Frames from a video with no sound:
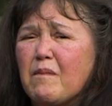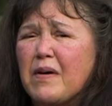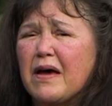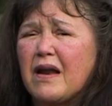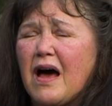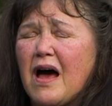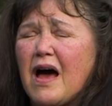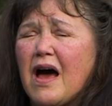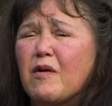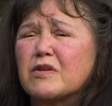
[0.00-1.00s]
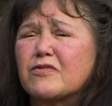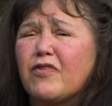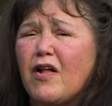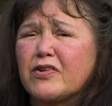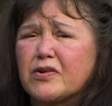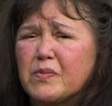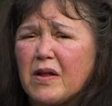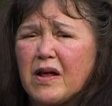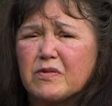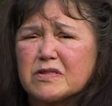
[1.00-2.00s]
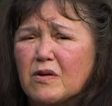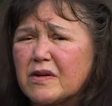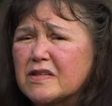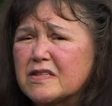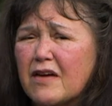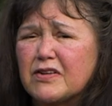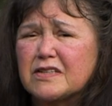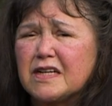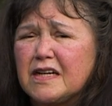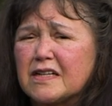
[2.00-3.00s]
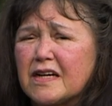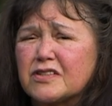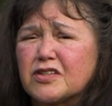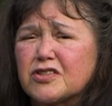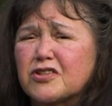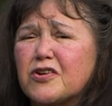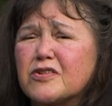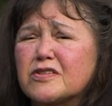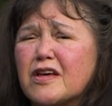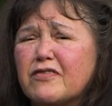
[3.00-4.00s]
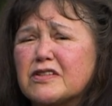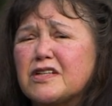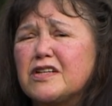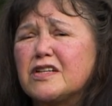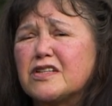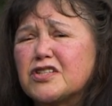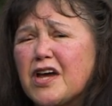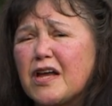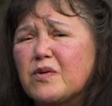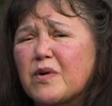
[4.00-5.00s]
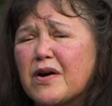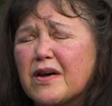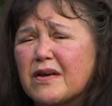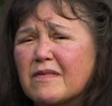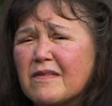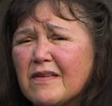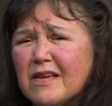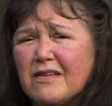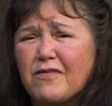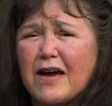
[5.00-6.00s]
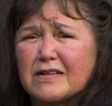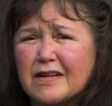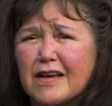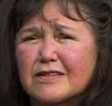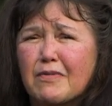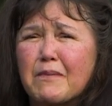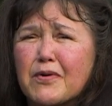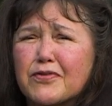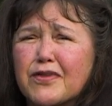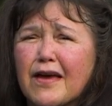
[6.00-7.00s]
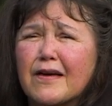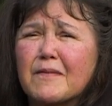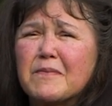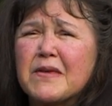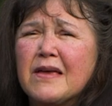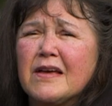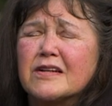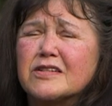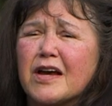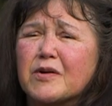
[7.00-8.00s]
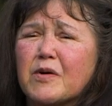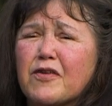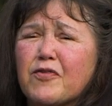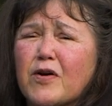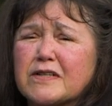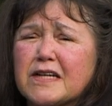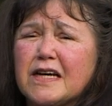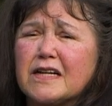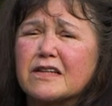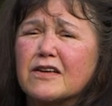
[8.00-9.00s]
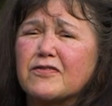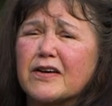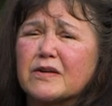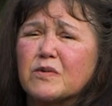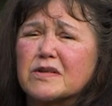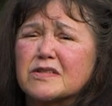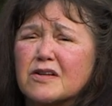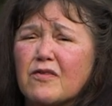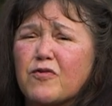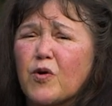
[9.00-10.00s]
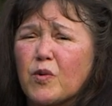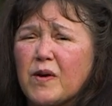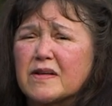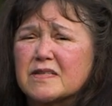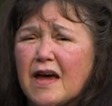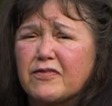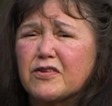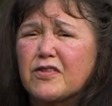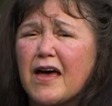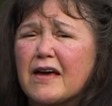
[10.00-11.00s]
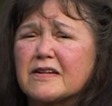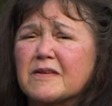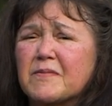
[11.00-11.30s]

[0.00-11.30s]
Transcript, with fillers: But I was vulnerable. I was only 17. I just turned 17 in January. In fact, today is my birthday, January 14, and the flood was four weeks after that.